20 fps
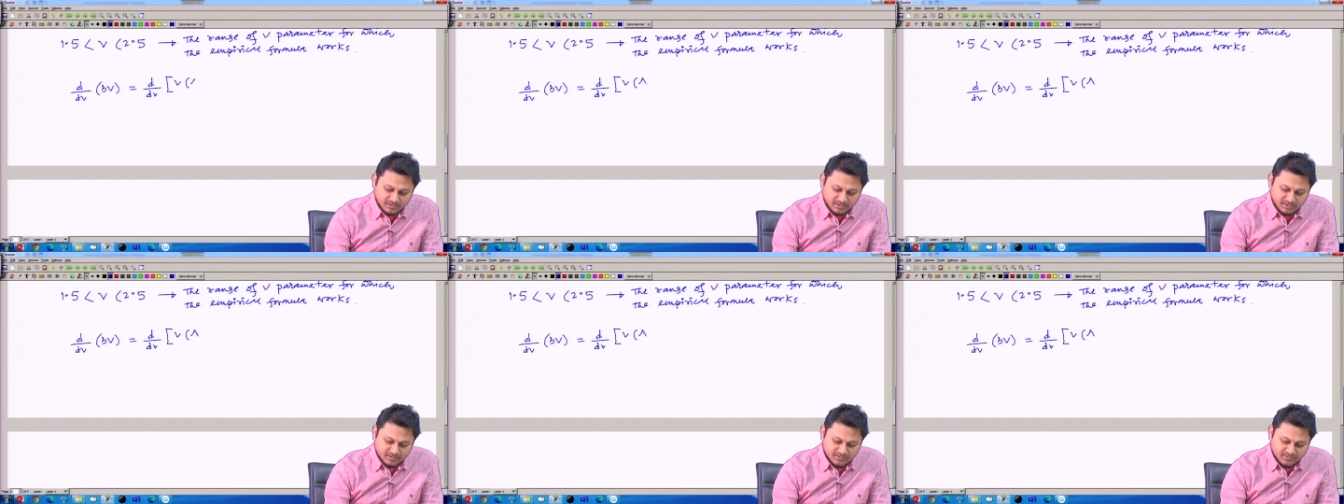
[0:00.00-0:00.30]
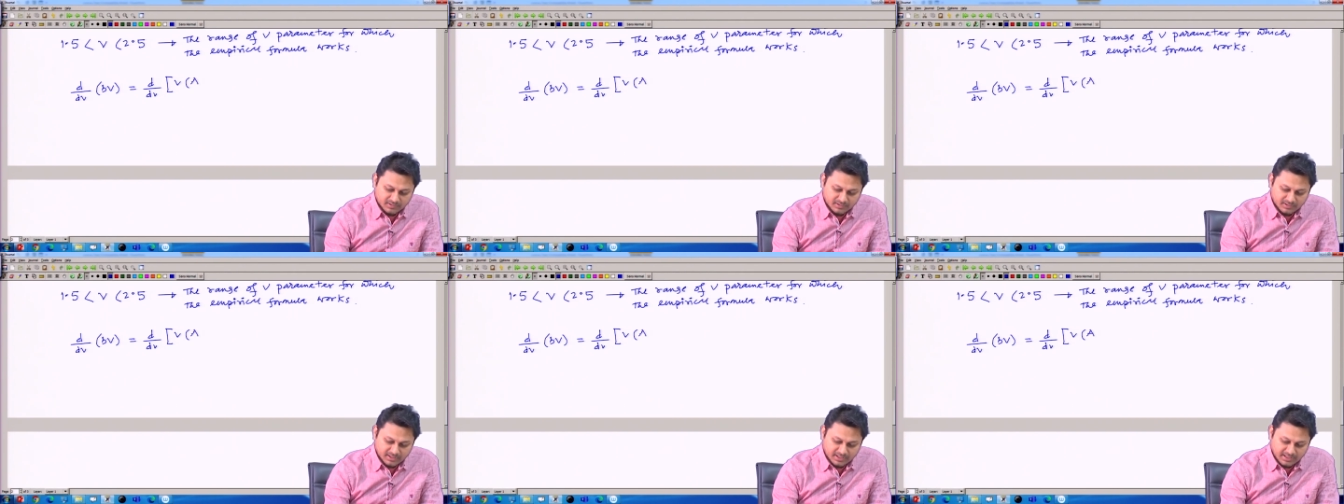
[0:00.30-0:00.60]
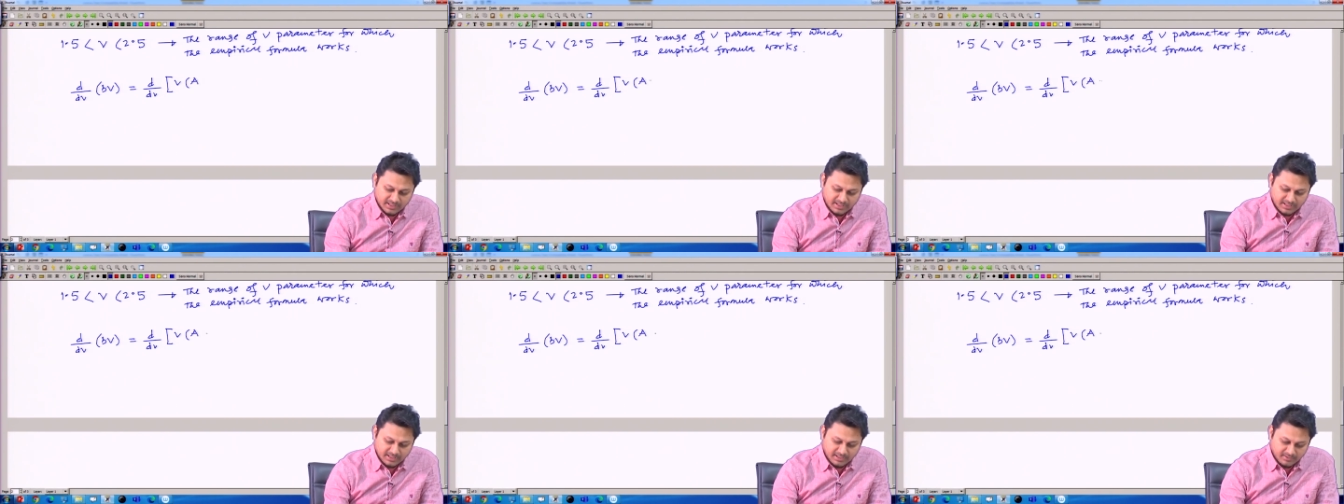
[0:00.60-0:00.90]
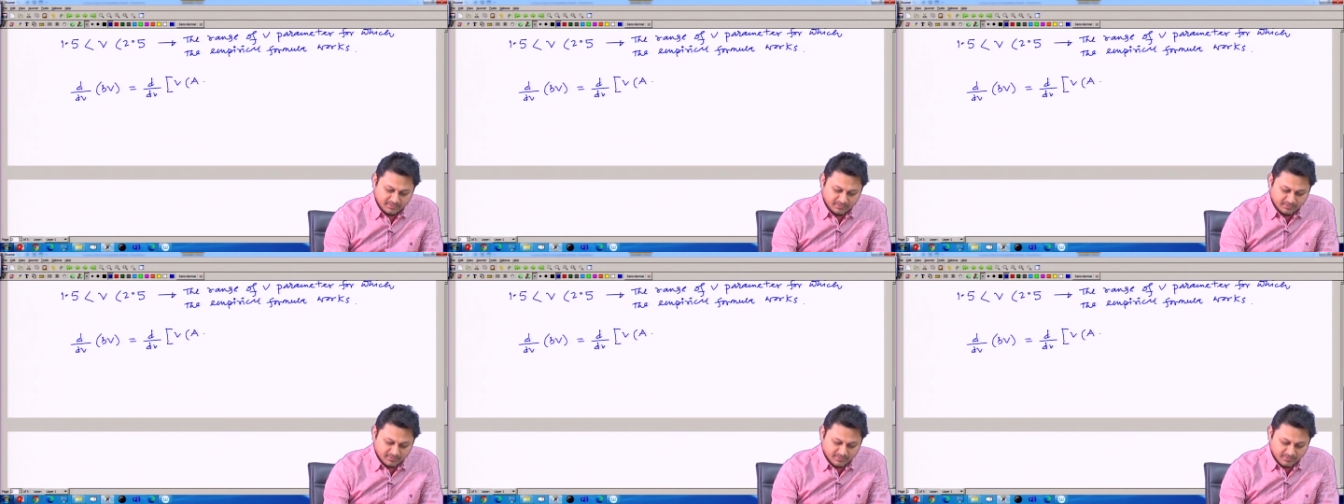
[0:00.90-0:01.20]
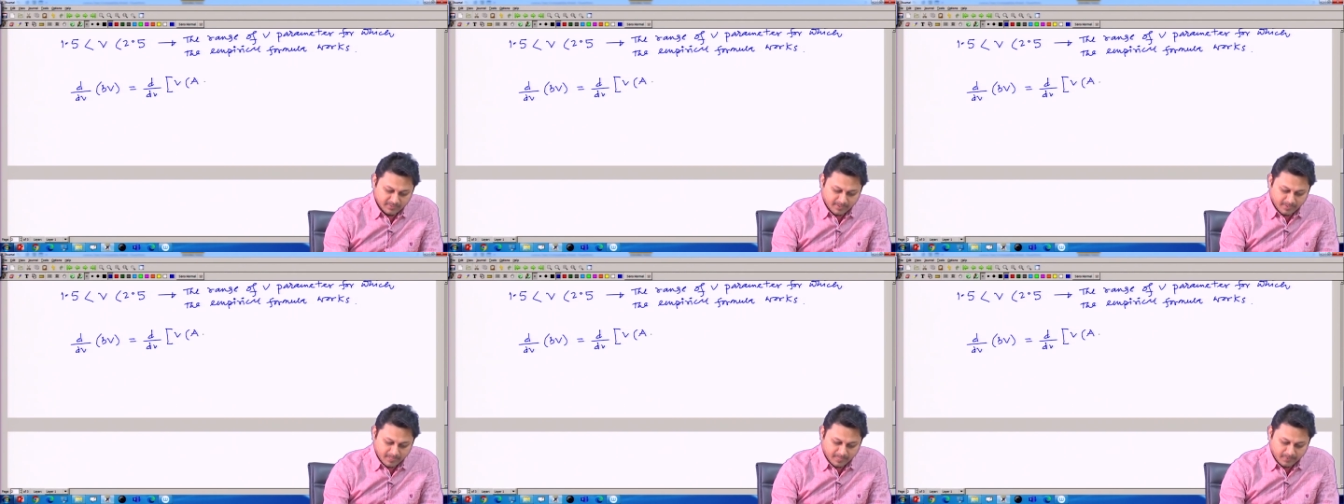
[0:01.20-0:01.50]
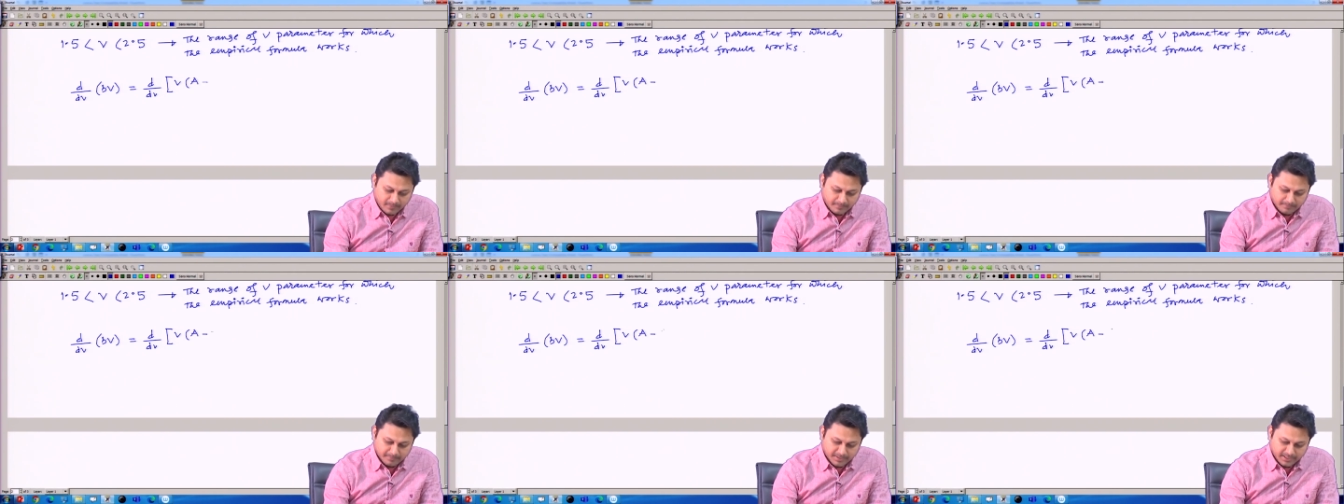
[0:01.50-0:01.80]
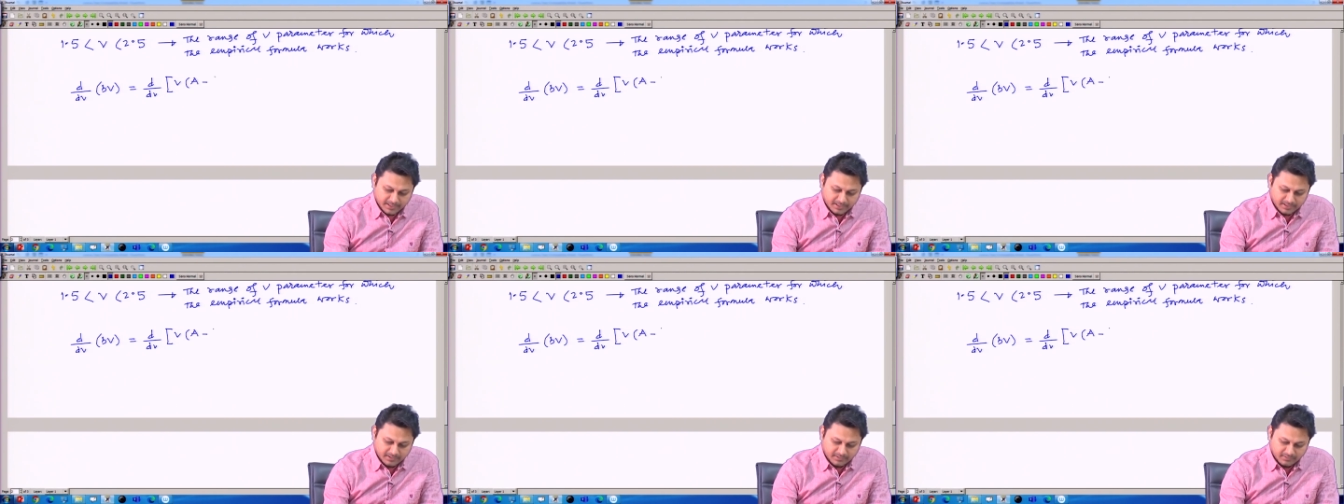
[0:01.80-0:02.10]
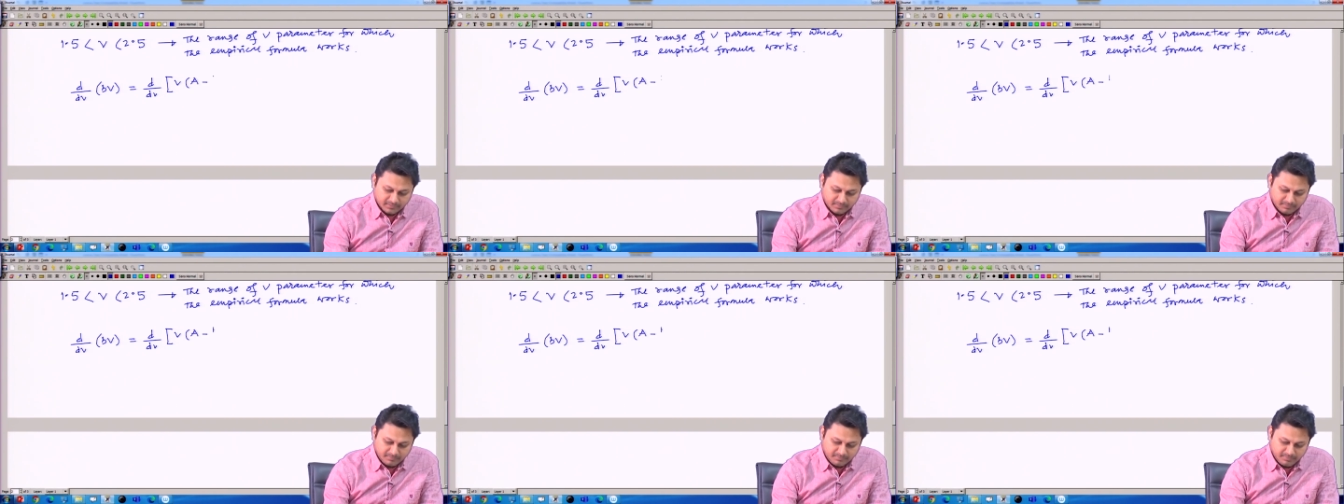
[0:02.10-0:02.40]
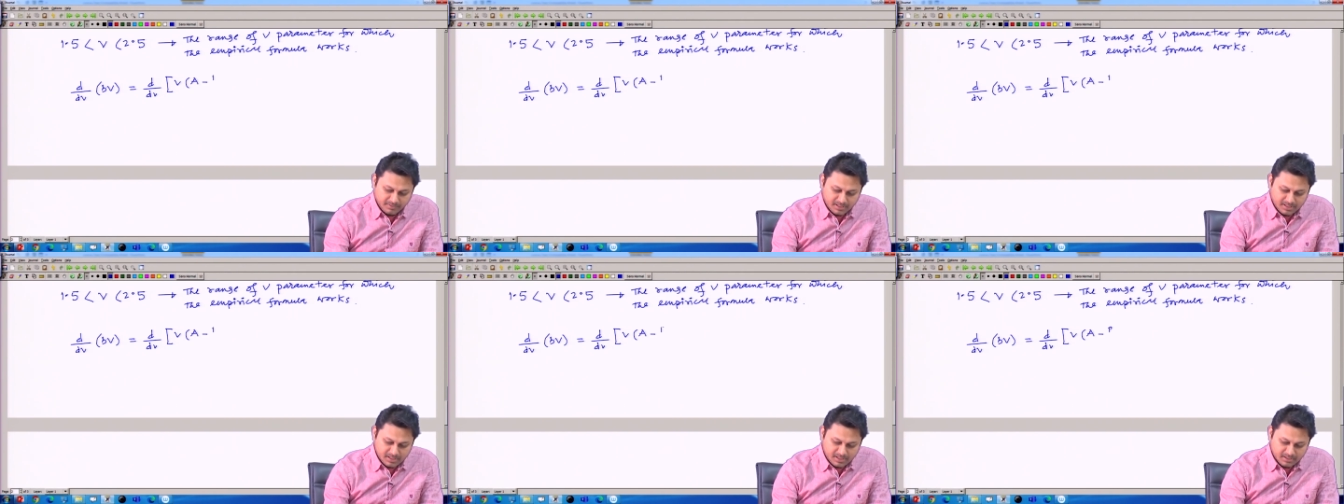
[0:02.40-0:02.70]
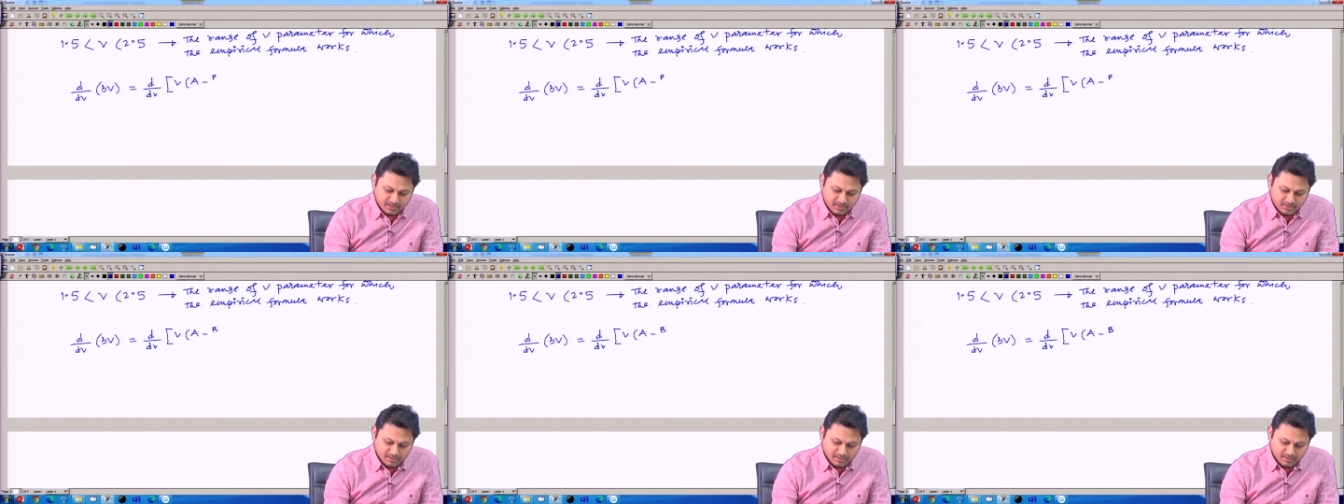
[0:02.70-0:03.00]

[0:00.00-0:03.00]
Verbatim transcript: it is a minus b